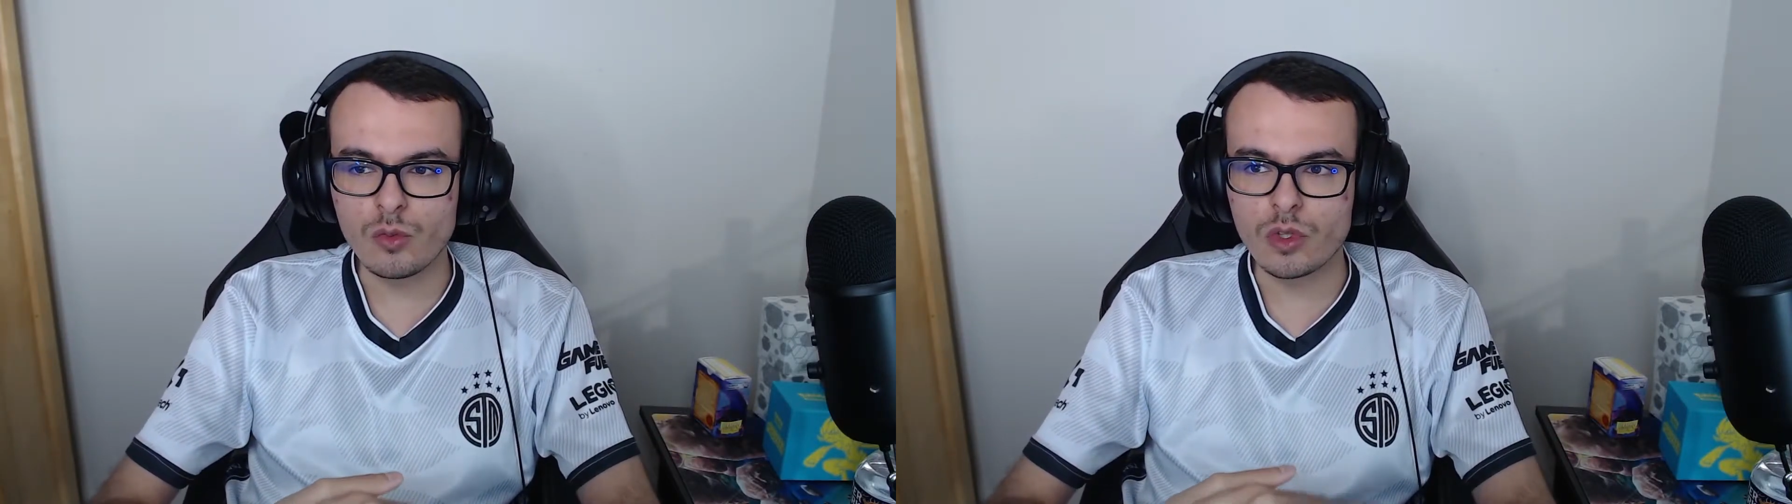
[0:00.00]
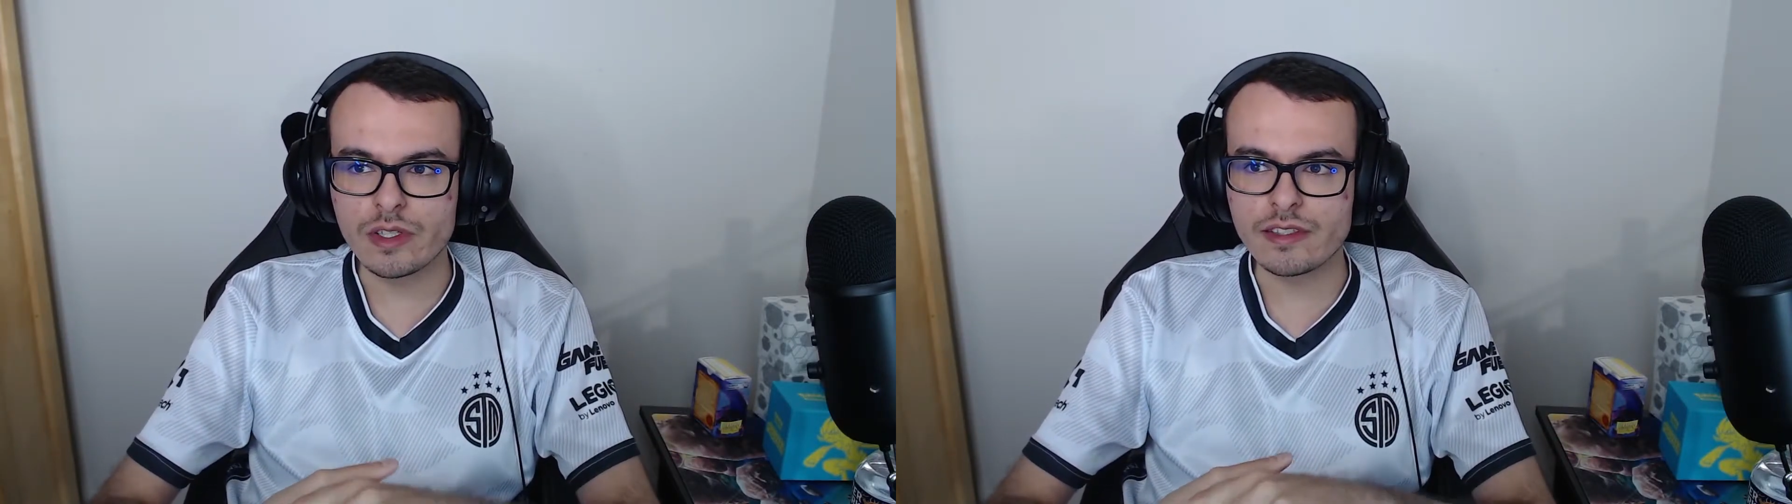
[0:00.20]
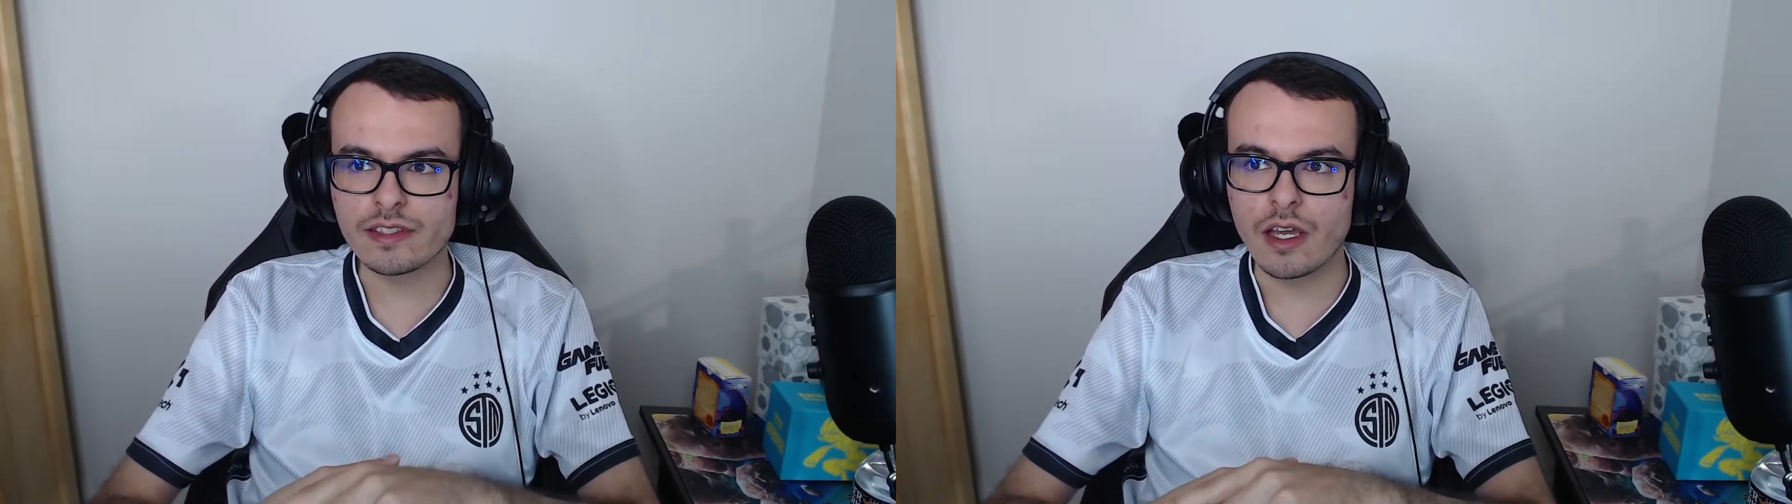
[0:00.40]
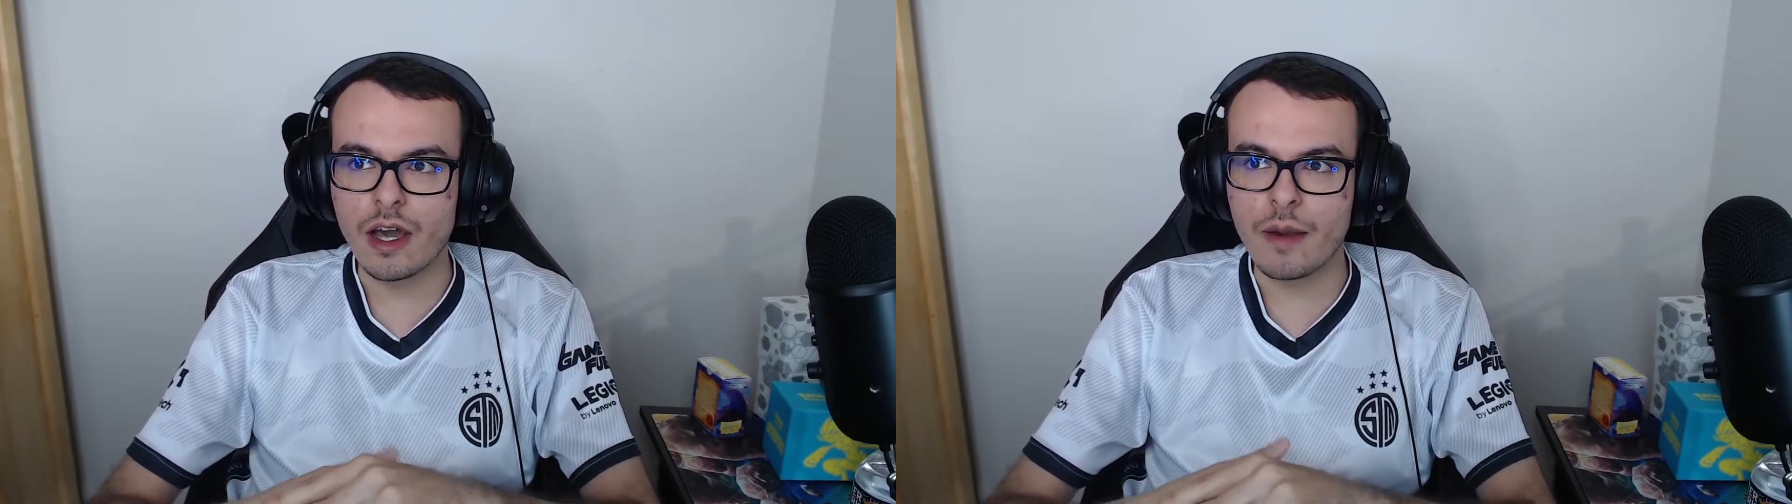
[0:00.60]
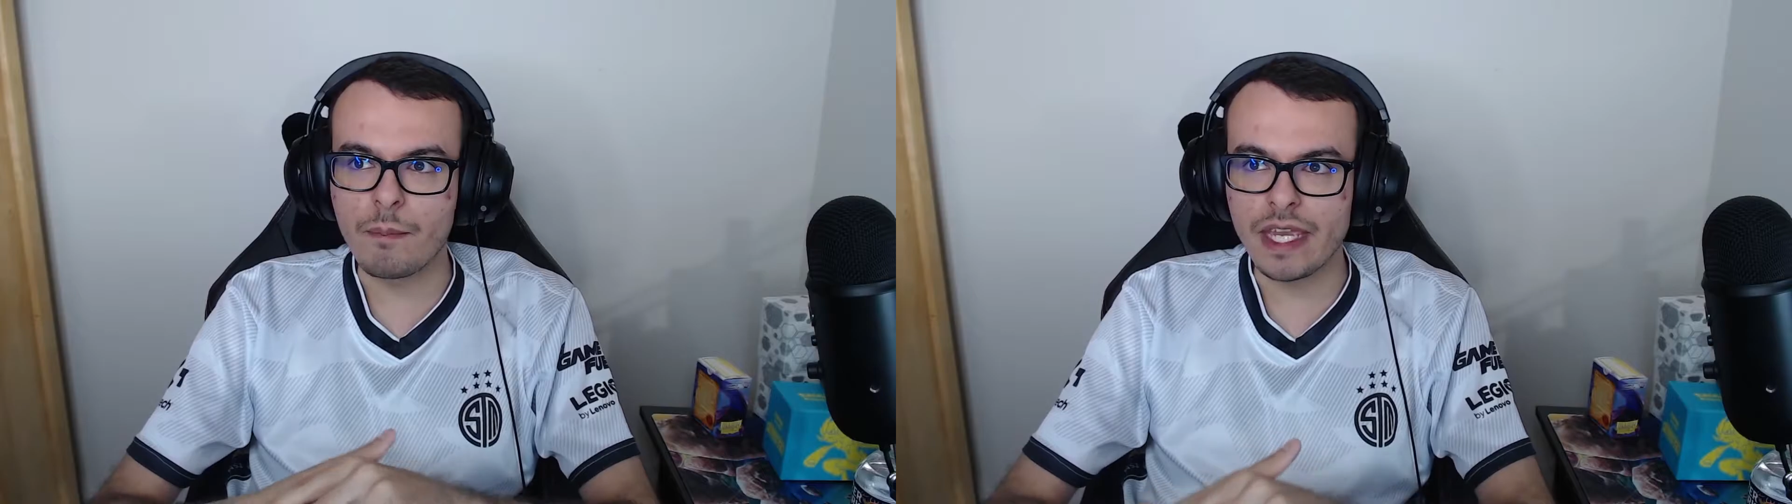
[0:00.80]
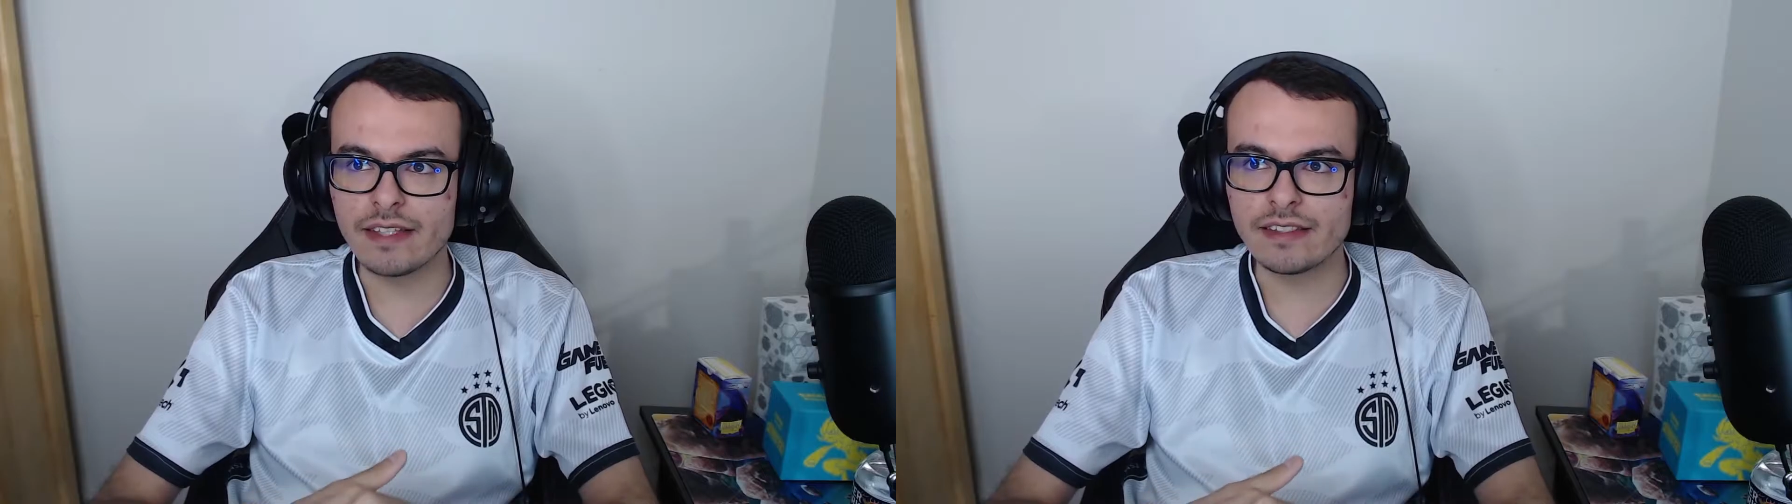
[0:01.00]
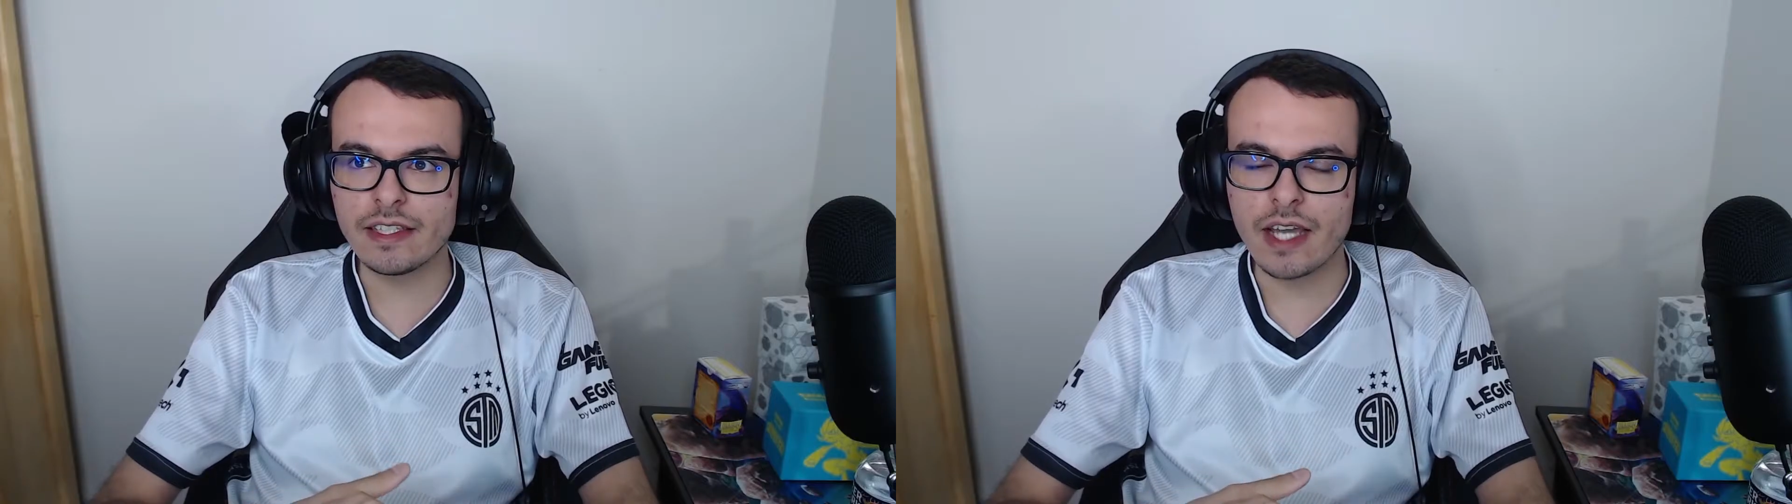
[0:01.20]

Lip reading: was amazing.